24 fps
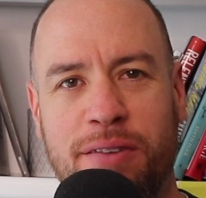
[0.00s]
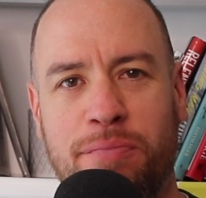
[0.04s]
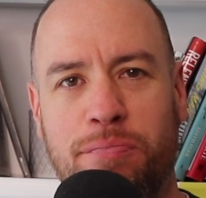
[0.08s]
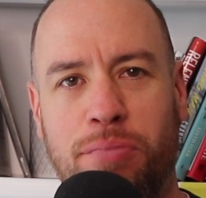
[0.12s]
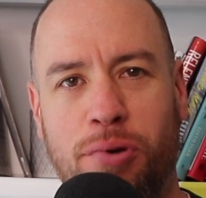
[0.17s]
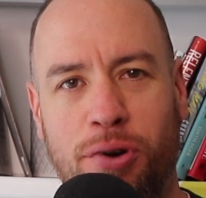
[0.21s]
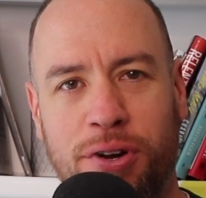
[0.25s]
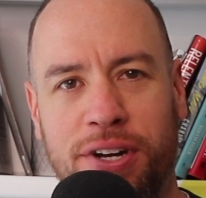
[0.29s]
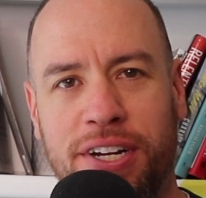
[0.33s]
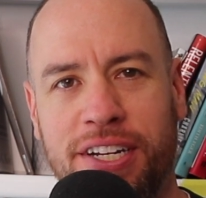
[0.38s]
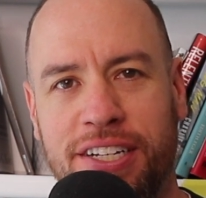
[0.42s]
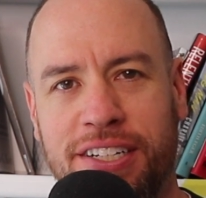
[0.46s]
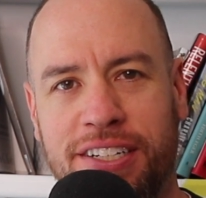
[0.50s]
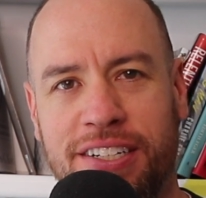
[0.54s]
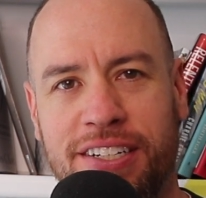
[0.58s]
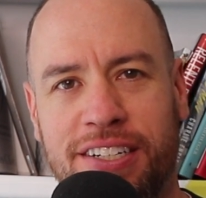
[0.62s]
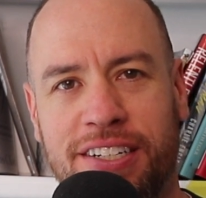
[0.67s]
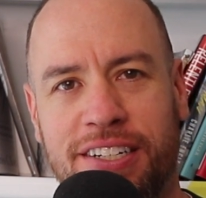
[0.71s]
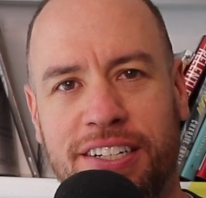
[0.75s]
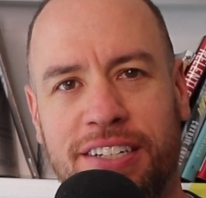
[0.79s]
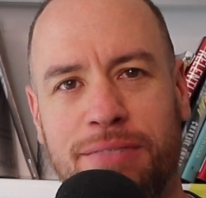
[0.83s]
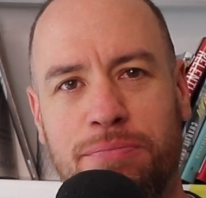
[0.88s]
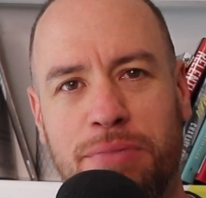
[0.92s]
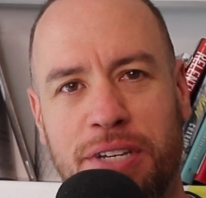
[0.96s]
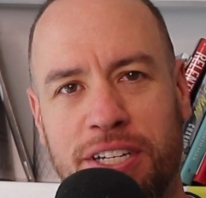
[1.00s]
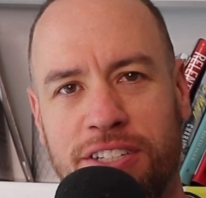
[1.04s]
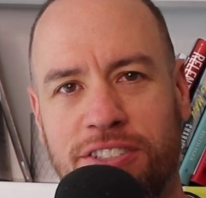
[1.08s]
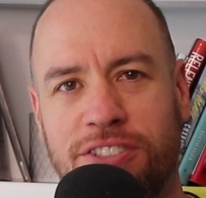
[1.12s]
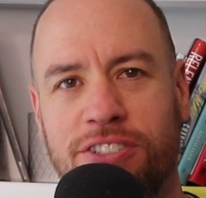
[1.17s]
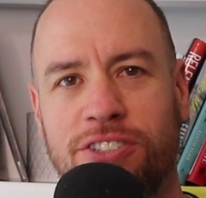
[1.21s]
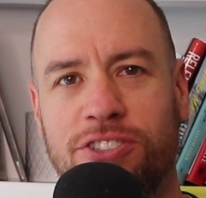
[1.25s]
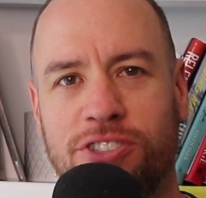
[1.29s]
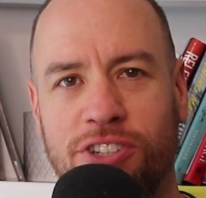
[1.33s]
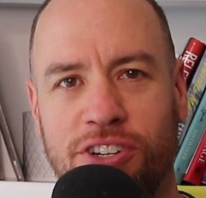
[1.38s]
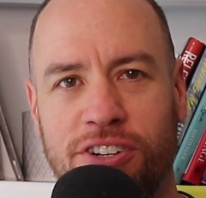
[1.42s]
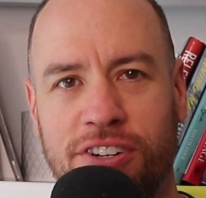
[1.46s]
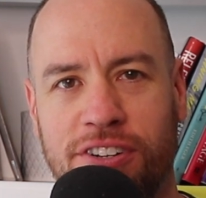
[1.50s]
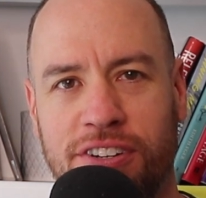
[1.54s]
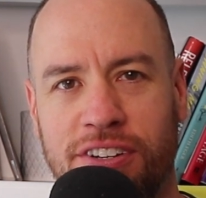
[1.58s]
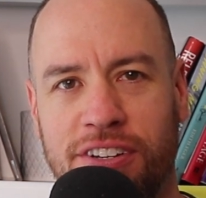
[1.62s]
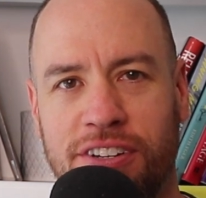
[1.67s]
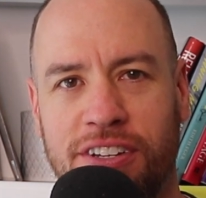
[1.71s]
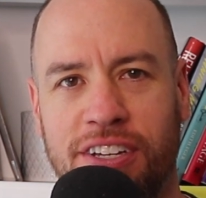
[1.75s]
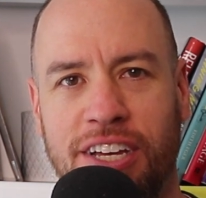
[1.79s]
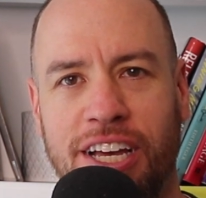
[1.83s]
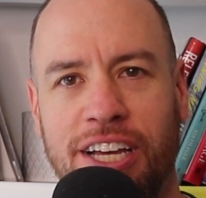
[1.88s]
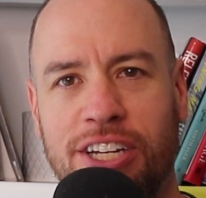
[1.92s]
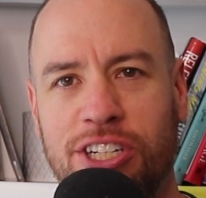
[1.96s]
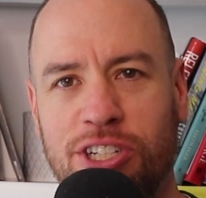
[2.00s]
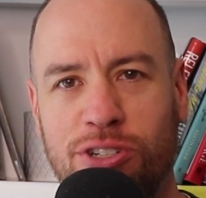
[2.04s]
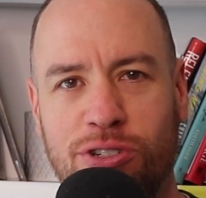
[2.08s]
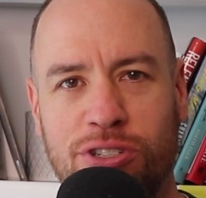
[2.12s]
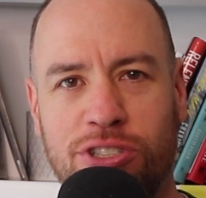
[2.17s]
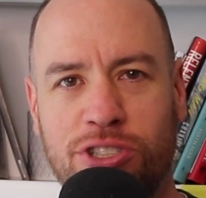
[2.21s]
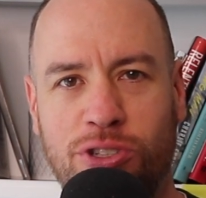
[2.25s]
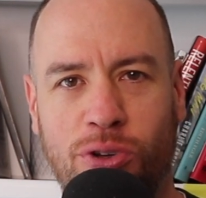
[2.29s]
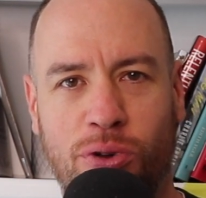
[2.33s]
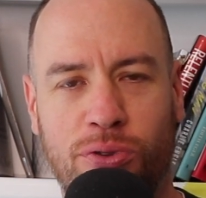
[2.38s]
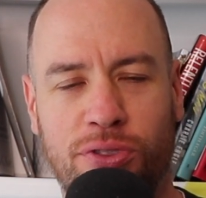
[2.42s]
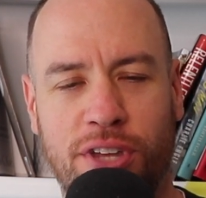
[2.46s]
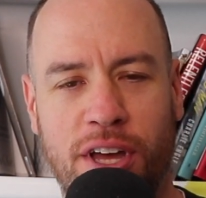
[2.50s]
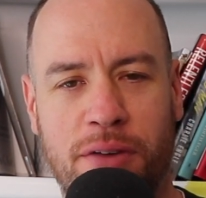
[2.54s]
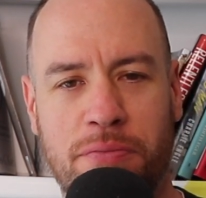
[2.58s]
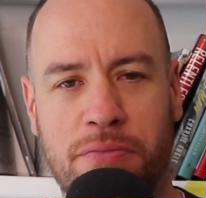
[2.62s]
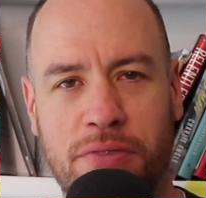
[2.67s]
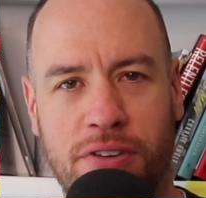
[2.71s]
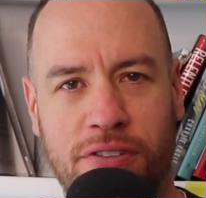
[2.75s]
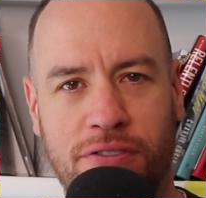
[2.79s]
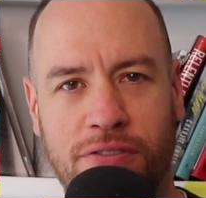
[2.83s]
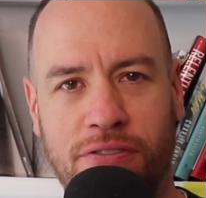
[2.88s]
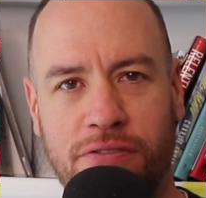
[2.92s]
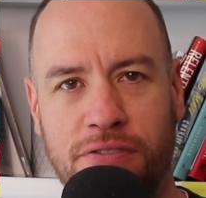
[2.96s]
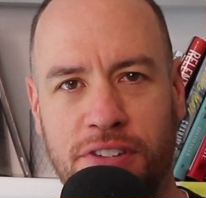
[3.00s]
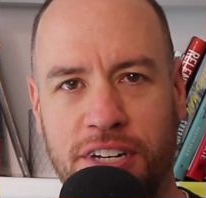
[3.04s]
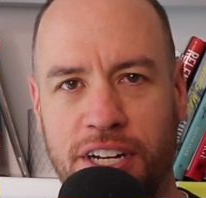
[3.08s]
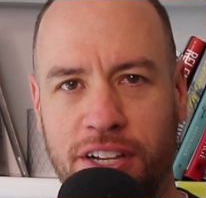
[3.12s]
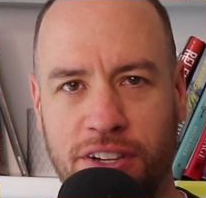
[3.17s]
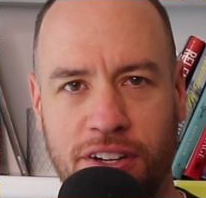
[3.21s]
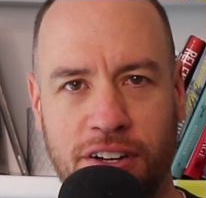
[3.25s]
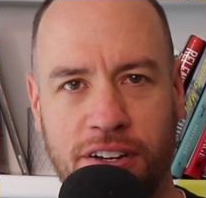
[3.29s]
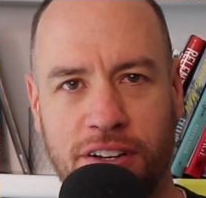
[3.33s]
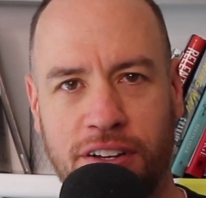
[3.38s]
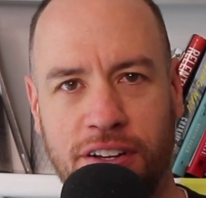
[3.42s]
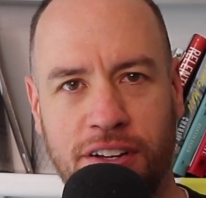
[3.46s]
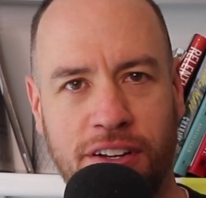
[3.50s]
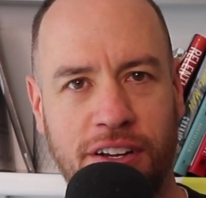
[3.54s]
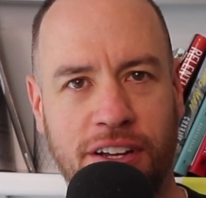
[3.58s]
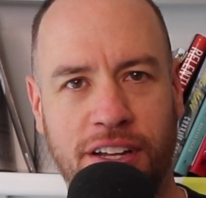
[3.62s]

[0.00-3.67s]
Pudding means dessert. And you just told them vanilla.